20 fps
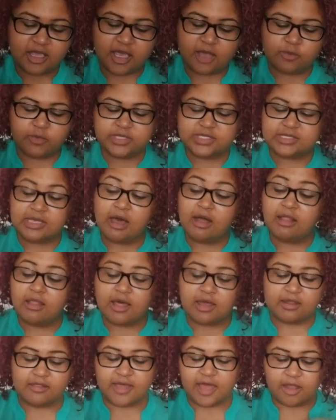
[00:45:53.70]
And we saw a
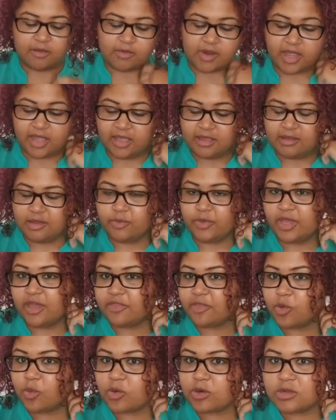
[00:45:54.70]
lot of that, right? And we
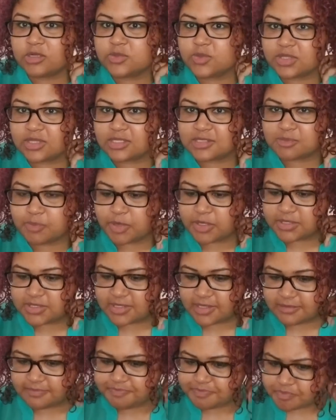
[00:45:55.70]
got the world with this
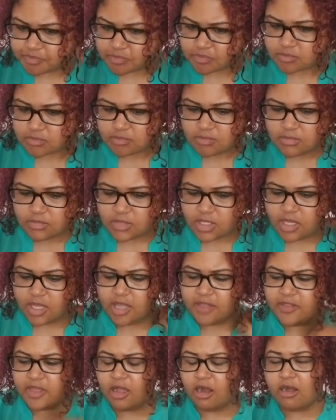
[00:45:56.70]
person.
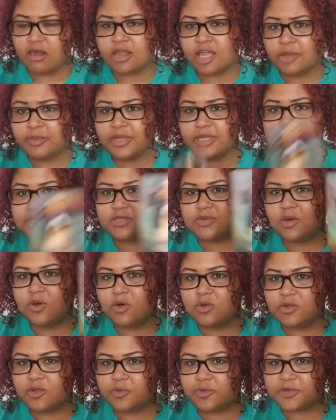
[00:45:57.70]
And they are coming into a
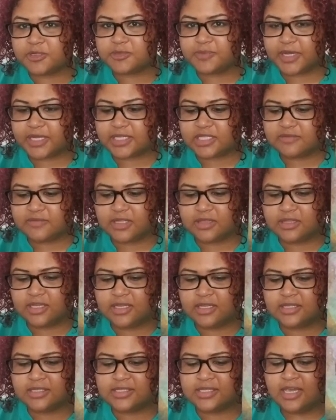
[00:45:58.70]
whole new perspective on
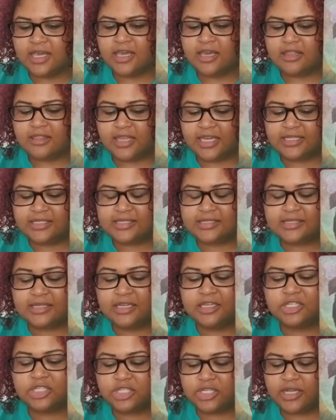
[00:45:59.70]
things. They
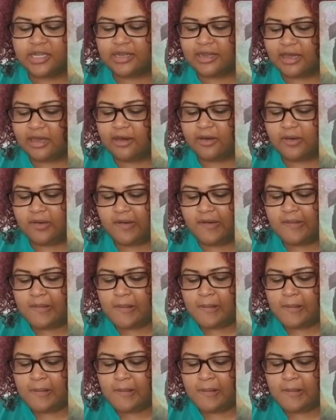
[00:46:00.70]
see shit now.